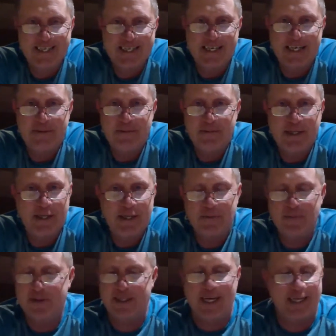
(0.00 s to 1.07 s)
Get him in there
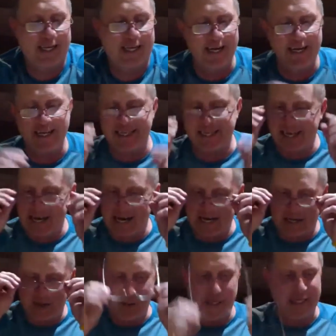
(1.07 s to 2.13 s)
because I tell you, the guy
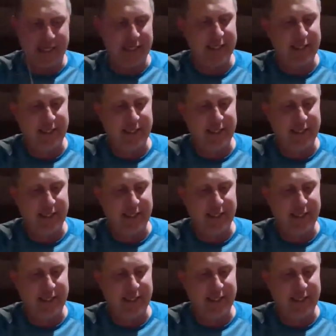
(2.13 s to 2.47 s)
can win it.